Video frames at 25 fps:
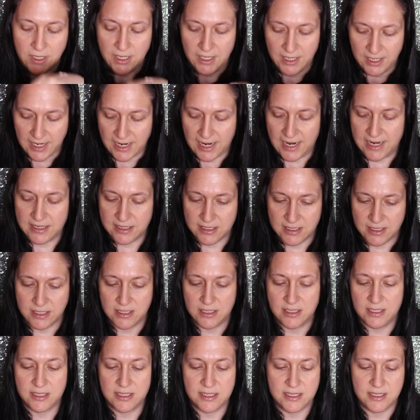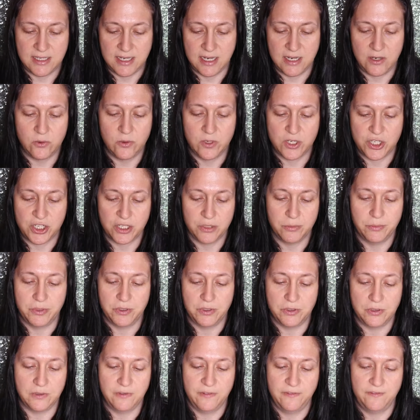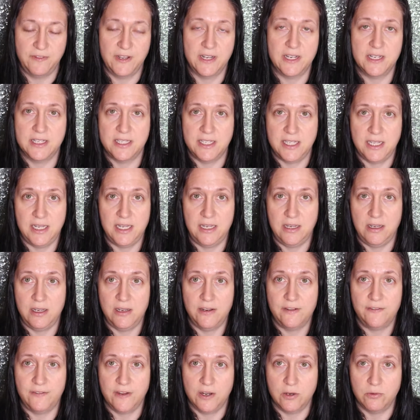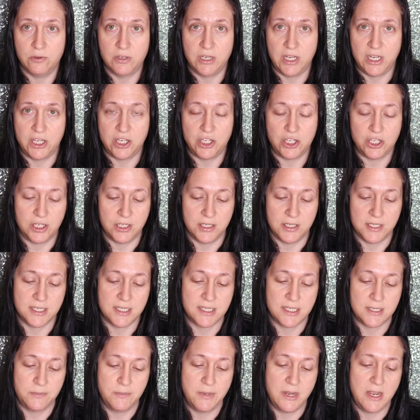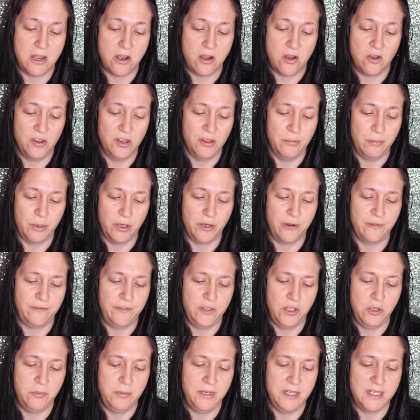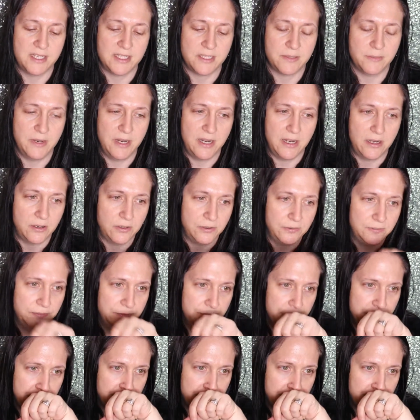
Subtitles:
It has the distinguishable Fenty foundation smell, the perfumey smell.